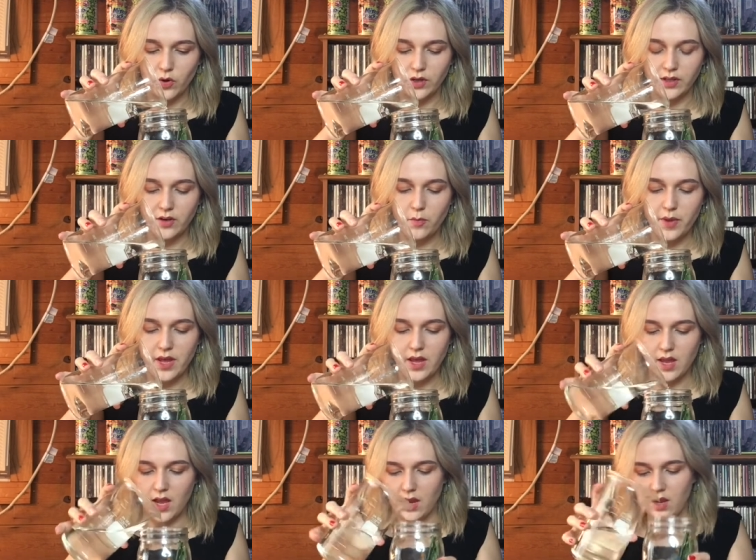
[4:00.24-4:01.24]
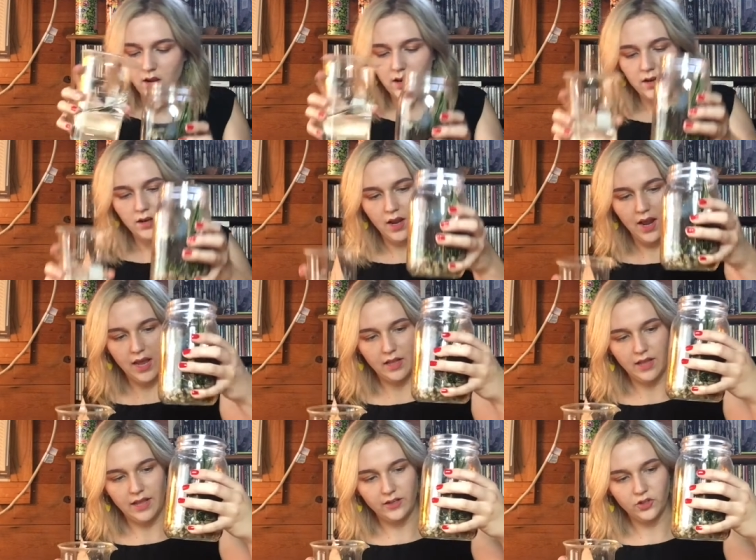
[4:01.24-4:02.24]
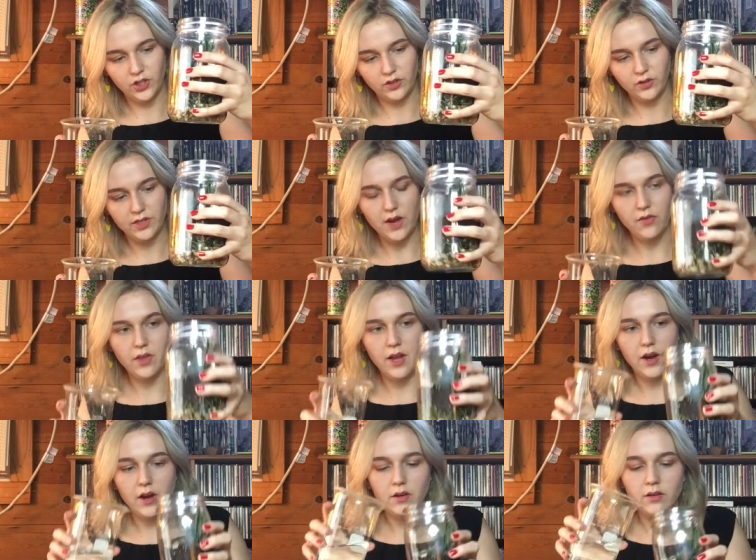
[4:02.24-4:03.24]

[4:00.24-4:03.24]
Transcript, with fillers: a little bit in and let it trickle down there.